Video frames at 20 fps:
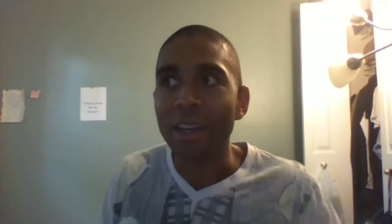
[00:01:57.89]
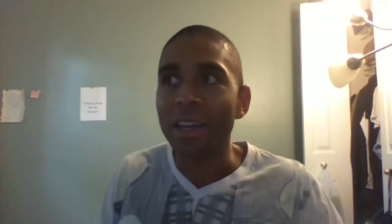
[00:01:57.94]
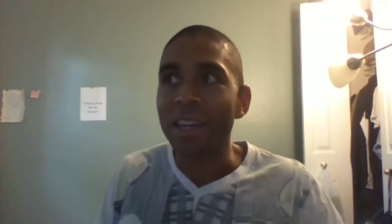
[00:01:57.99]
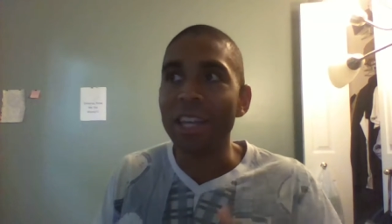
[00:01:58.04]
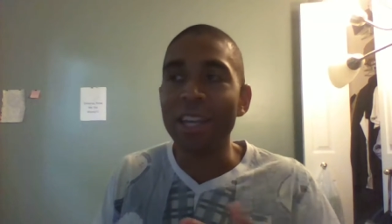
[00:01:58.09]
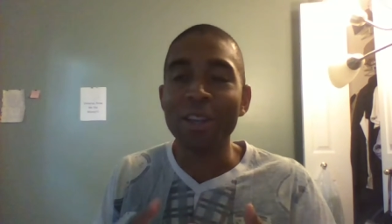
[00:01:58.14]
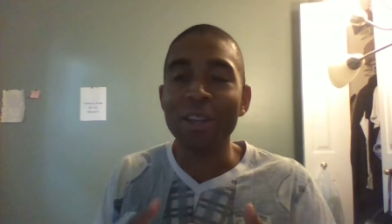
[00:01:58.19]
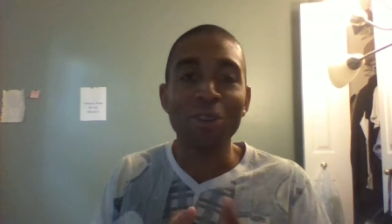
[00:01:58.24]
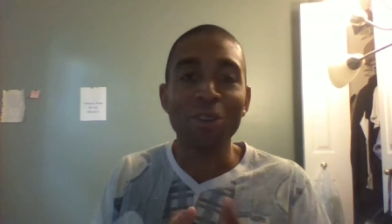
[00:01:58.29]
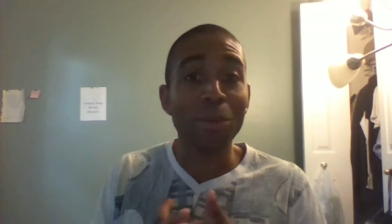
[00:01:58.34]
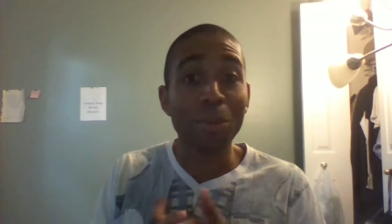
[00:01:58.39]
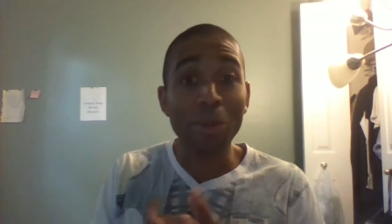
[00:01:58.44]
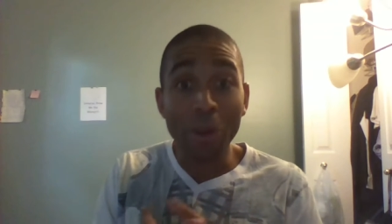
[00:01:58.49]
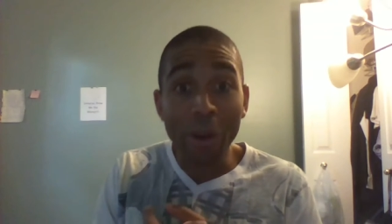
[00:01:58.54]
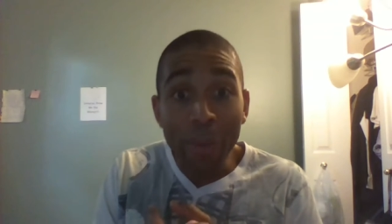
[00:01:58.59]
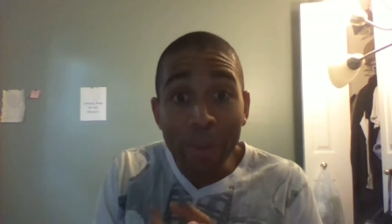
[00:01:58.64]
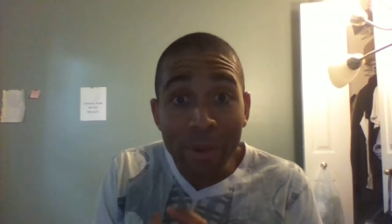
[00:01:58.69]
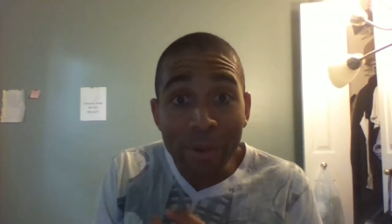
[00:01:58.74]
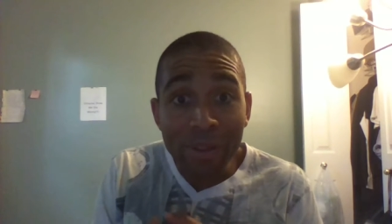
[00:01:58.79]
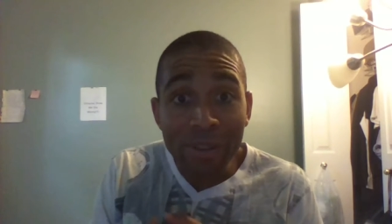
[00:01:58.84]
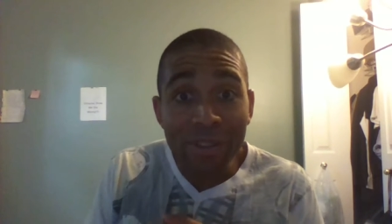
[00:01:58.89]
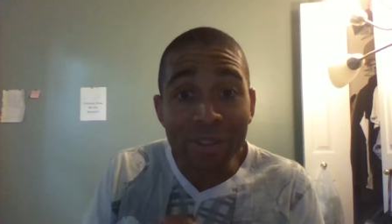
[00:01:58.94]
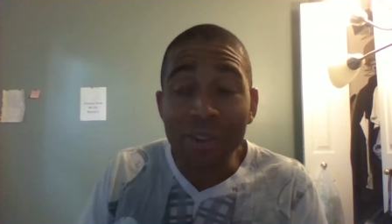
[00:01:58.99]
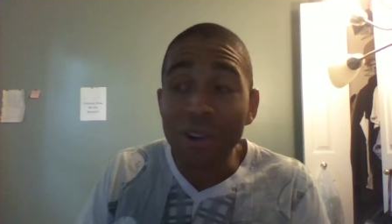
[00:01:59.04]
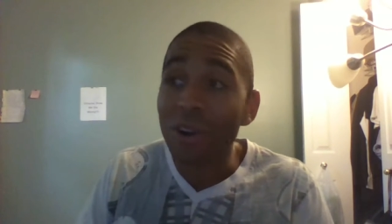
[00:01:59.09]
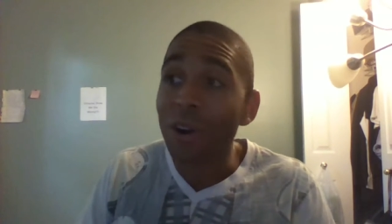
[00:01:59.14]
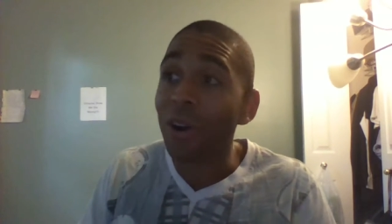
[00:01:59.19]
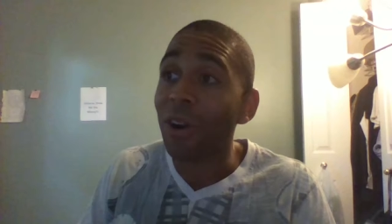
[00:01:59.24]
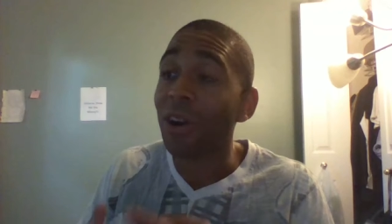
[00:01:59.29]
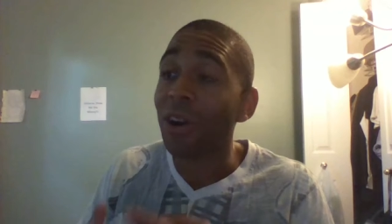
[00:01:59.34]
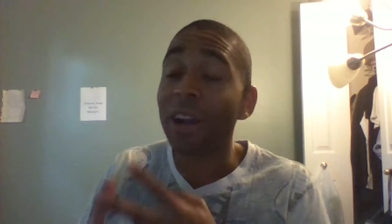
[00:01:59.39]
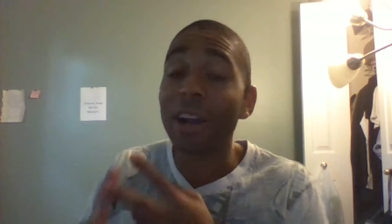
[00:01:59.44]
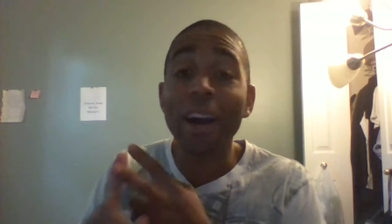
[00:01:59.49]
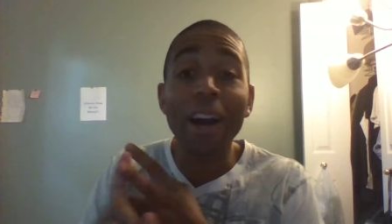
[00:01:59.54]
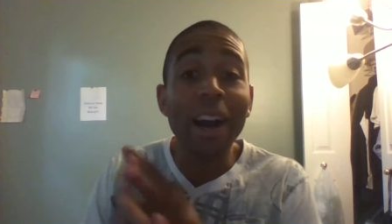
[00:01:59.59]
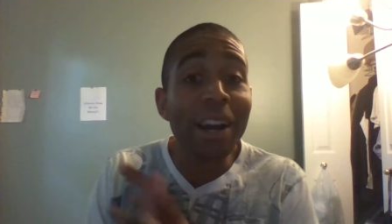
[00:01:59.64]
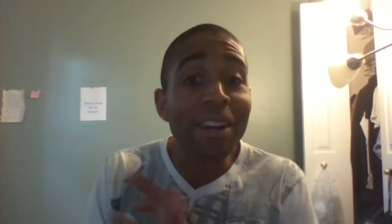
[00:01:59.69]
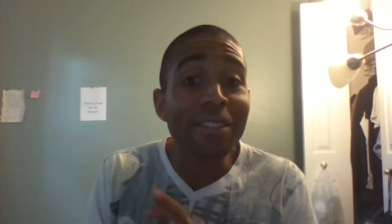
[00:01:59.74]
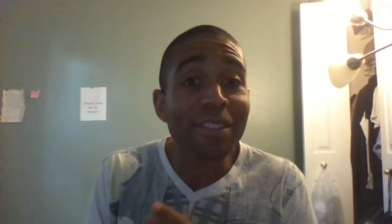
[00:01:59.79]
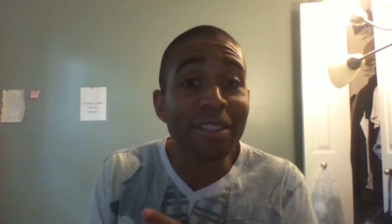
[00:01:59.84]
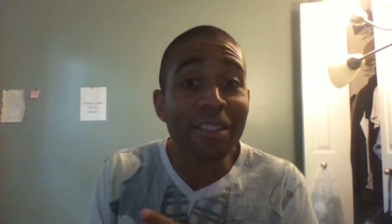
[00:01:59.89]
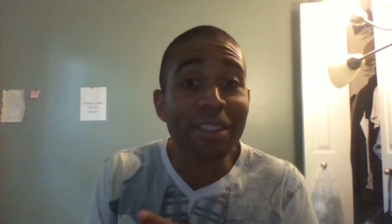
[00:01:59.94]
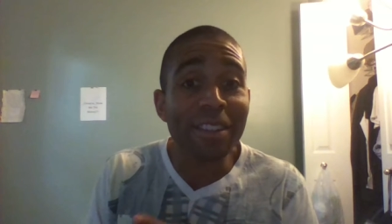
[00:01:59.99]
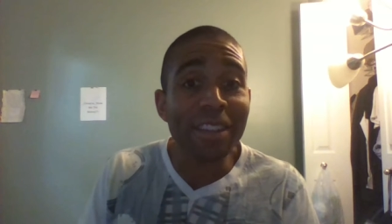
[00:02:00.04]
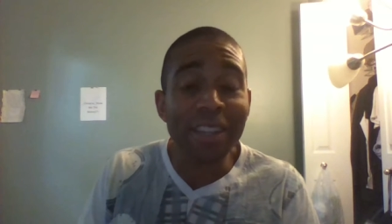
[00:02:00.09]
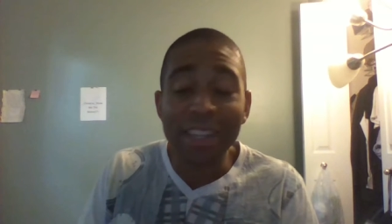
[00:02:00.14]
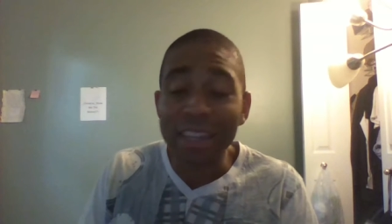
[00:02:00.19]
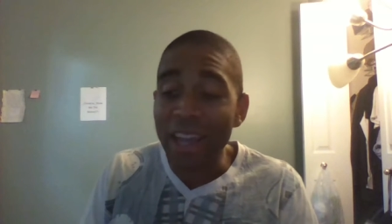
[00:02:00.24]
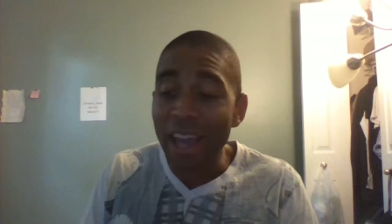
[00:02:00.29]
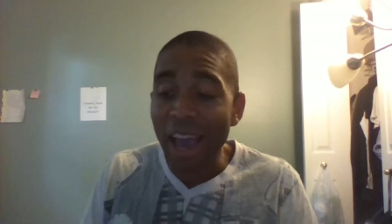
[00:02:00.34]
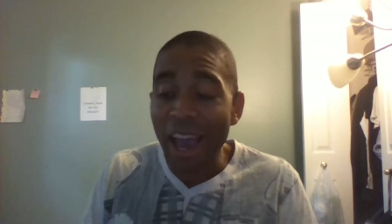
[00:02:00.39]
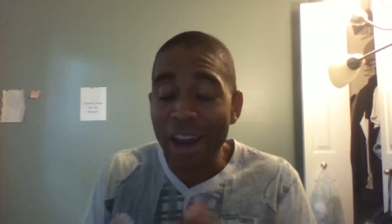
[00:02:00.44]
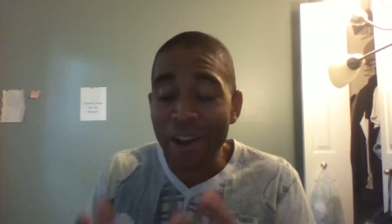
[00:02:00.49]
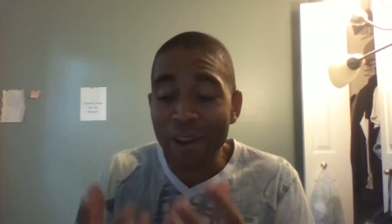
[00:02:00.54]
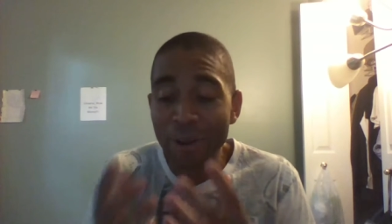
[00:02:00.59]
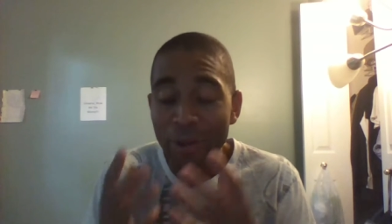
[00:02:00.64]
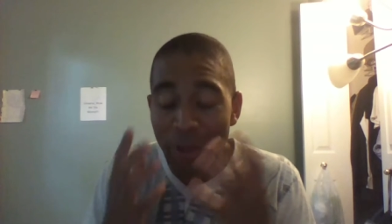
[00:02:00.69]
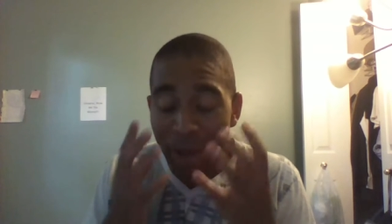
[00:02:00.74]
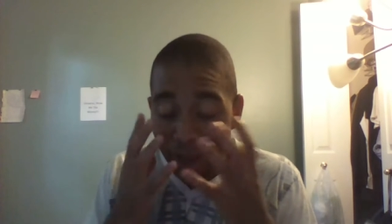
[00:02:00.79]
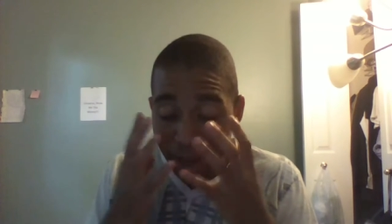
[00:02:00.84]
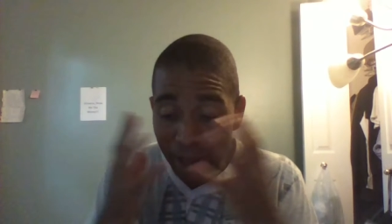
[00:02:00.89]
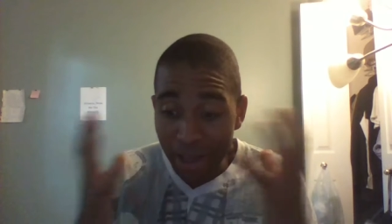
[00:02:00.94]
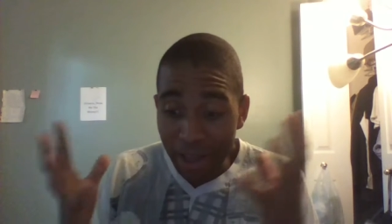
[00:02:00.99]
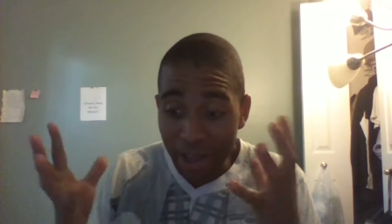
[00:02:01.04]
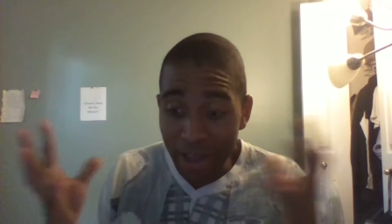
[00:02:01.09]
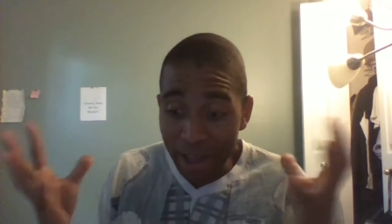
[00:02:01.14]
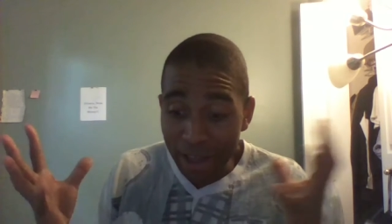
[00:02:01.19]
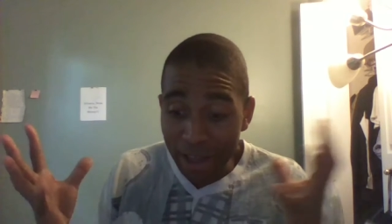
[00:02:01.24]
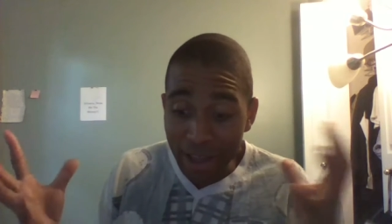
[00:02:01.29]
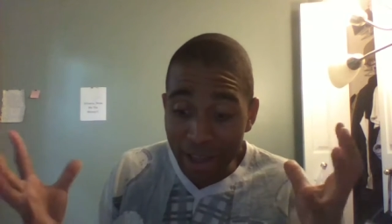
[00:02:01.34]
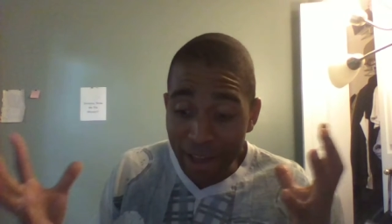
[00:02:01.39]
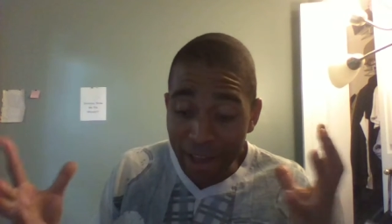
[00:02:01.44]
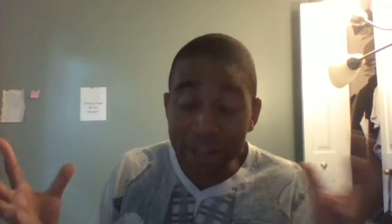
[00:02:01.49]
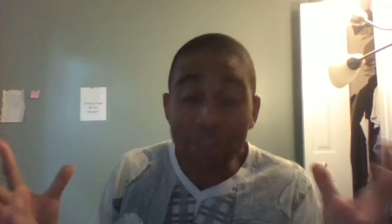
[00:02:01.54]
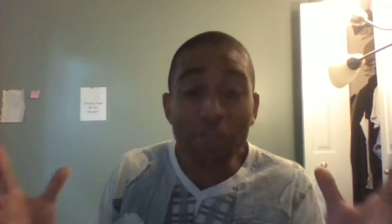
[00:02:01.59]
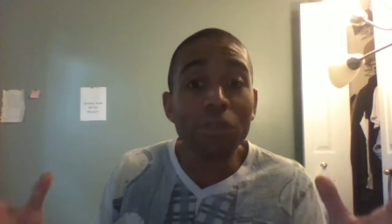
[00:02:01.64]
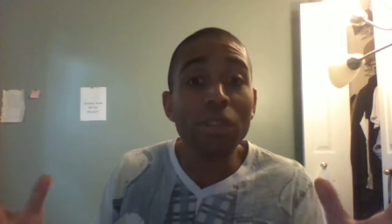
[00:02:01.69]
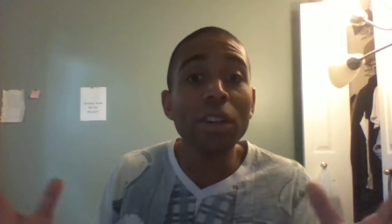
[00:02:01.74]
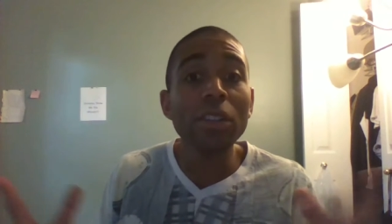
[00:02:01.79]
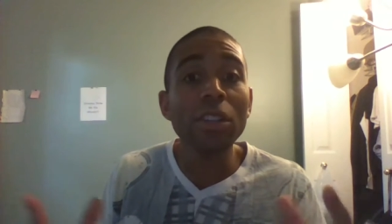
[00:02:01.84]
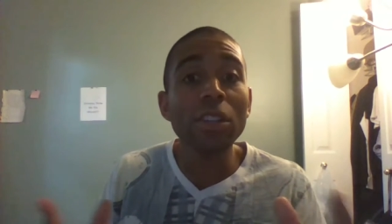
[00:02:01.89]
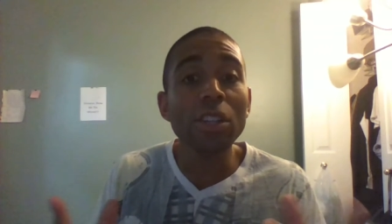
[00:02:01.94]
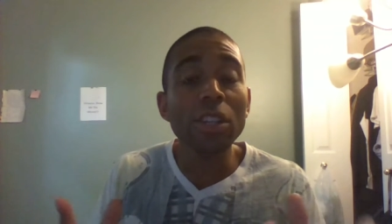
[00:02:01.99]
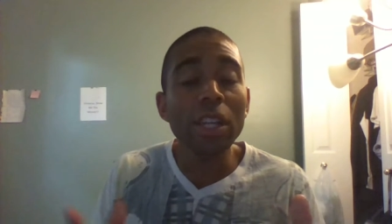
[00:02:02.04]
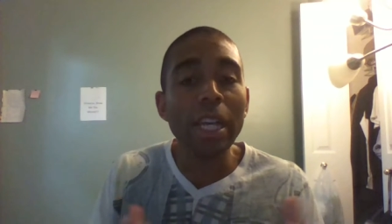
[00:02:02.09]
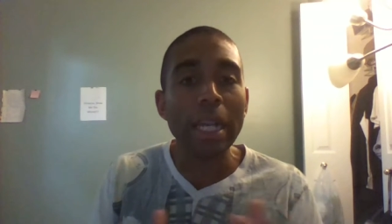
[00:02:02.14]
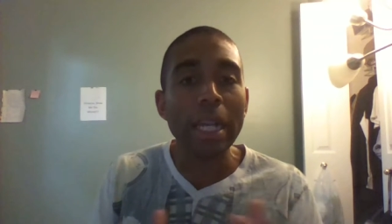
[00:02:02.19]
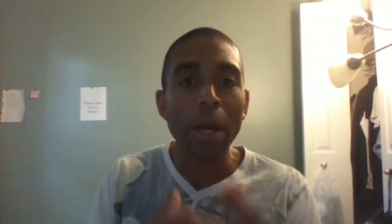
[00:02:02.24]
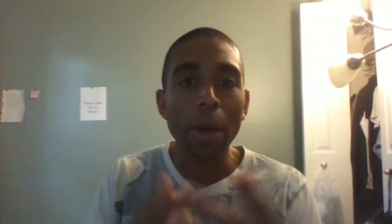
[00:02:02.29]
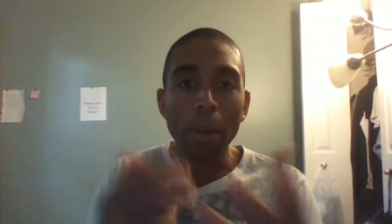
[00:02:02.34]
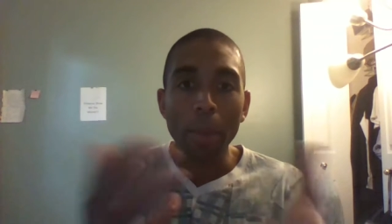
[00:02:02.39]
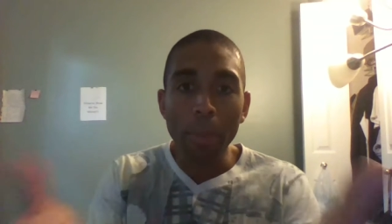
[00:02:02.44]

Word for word: either on purpose or unconsciously. And you're like, ah, it's crazy shit.